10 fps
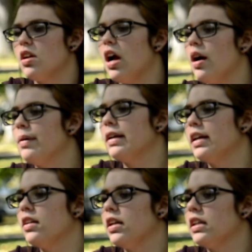in need of
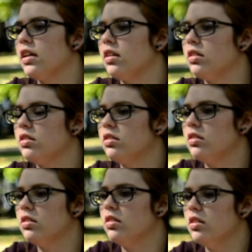strengthening and
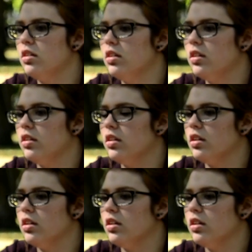empowering.